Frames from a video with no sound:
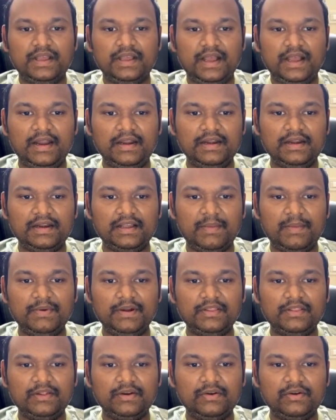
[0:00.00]
And coming
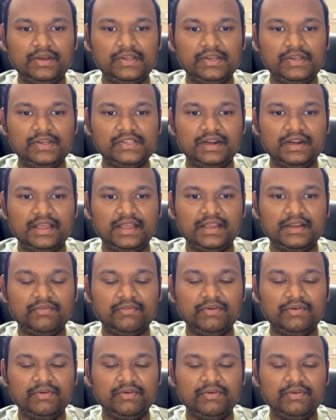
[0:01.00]
to the NoSQL, like we
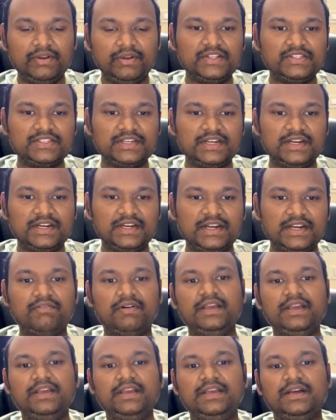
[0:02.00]
need to understand like
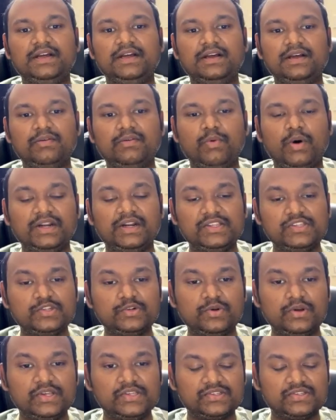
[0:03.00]
why what is
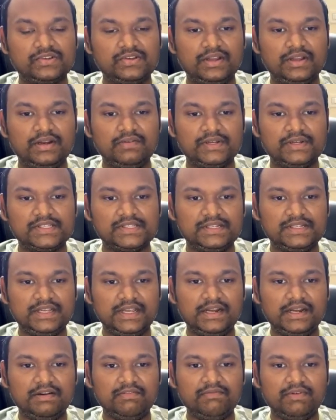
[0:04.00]
NoSQL firstly,
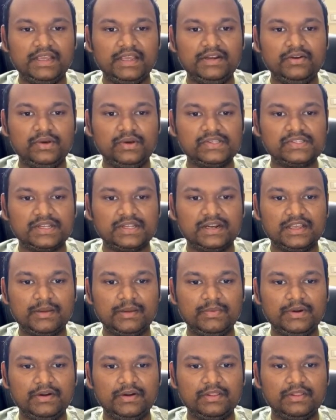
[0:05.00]
and why NoSQL came
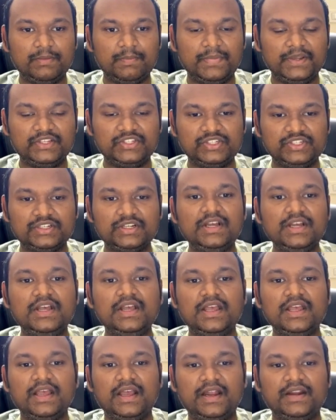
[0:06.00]
into the picture,
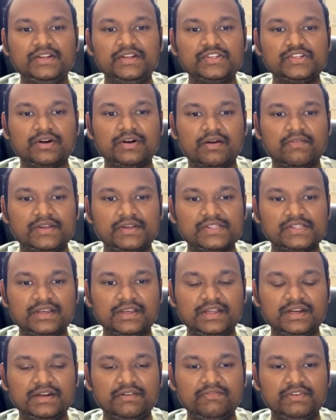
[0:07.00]
and instead of
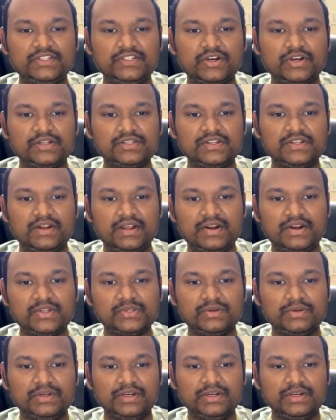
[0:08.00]
SQL in which all scenarios
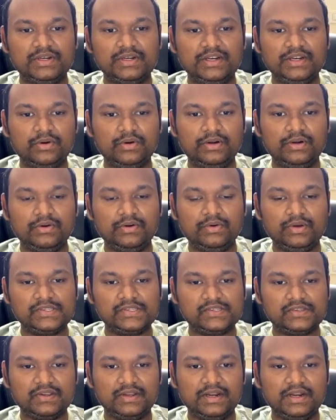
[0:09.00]
we need to go into
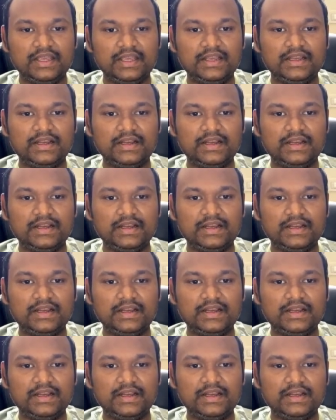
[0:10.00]
NoSQL, like